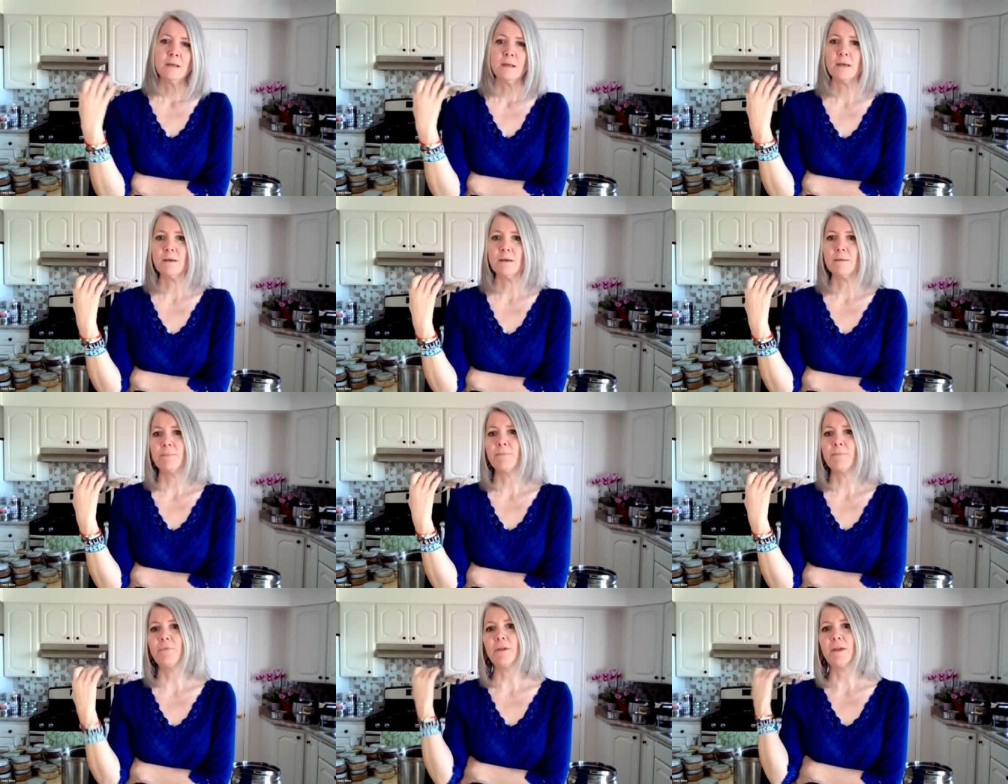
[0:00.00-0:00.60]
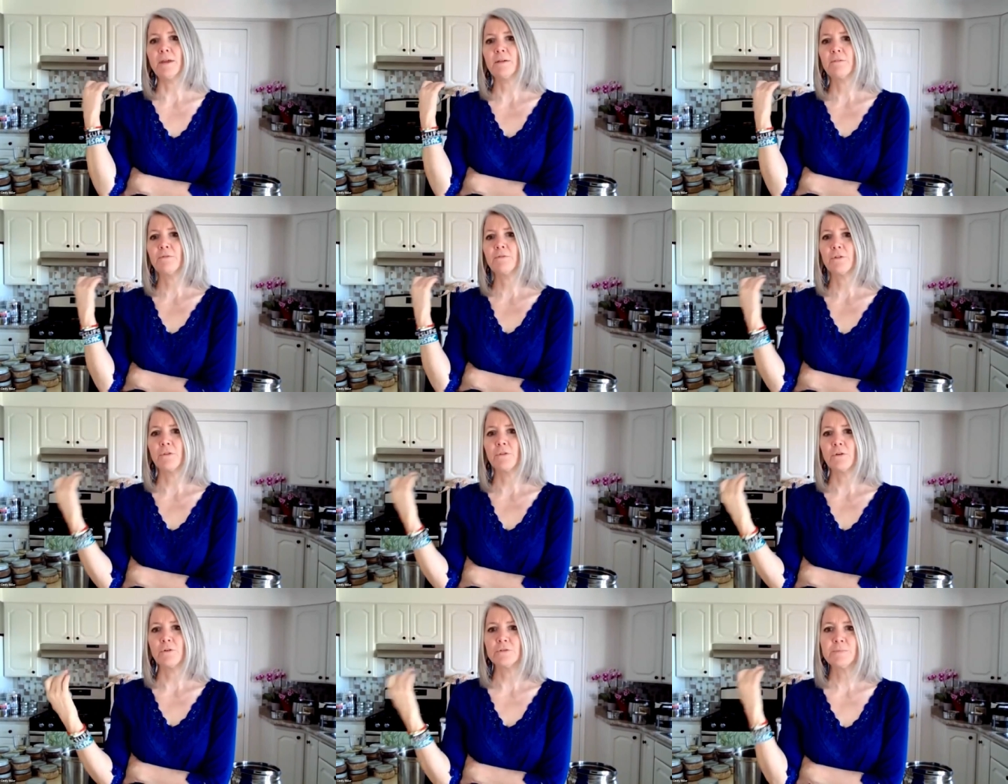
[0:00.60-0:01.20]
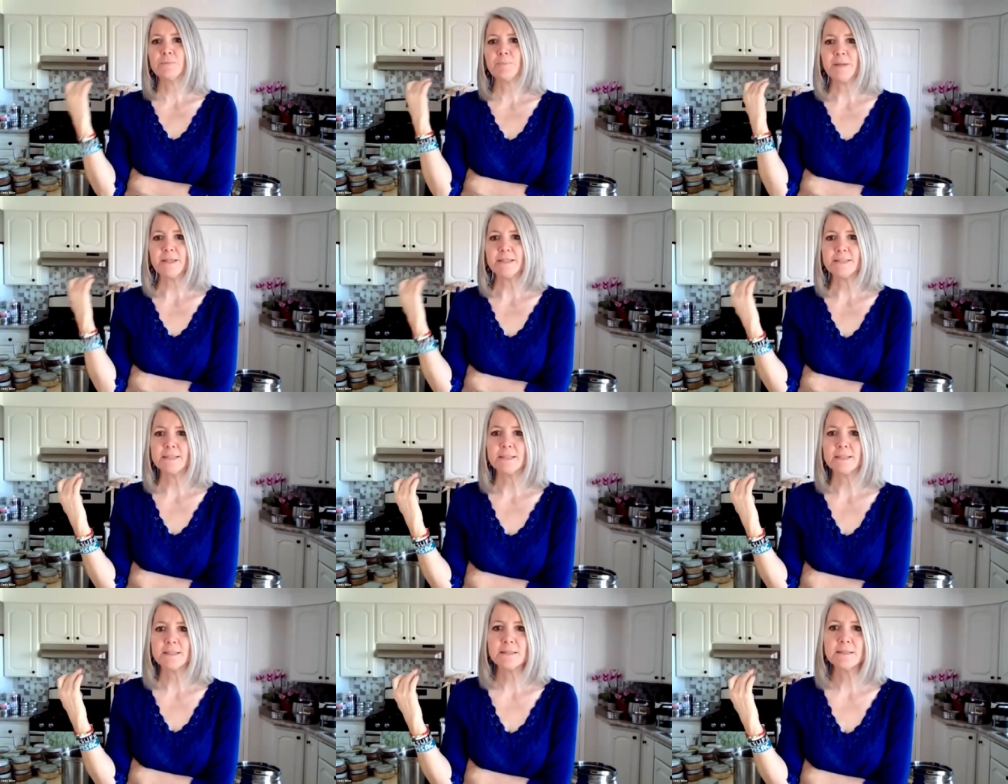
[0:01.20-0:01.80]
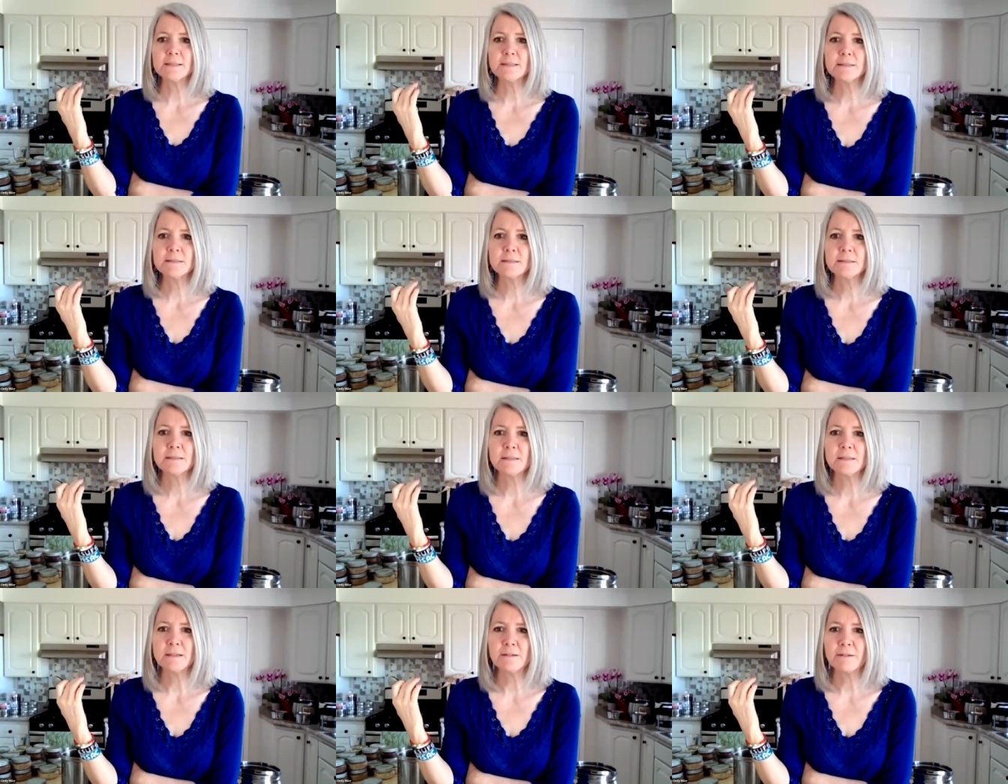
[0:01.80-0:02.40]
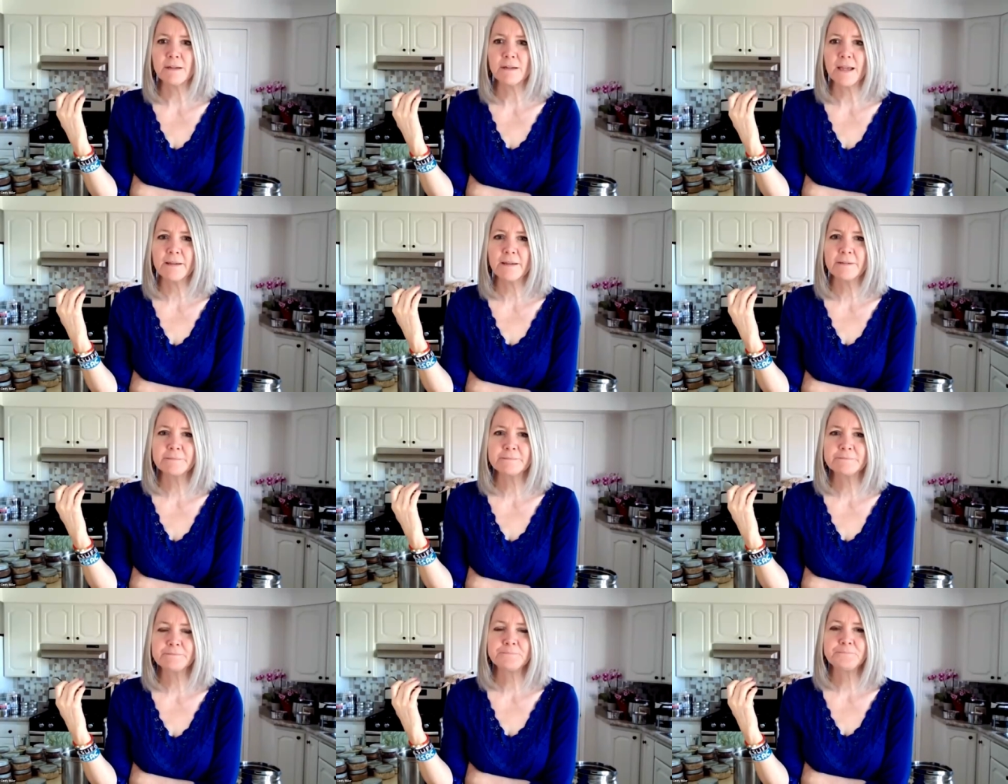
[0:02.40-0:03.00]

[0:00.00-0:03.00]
um, thing for those pieces. Okay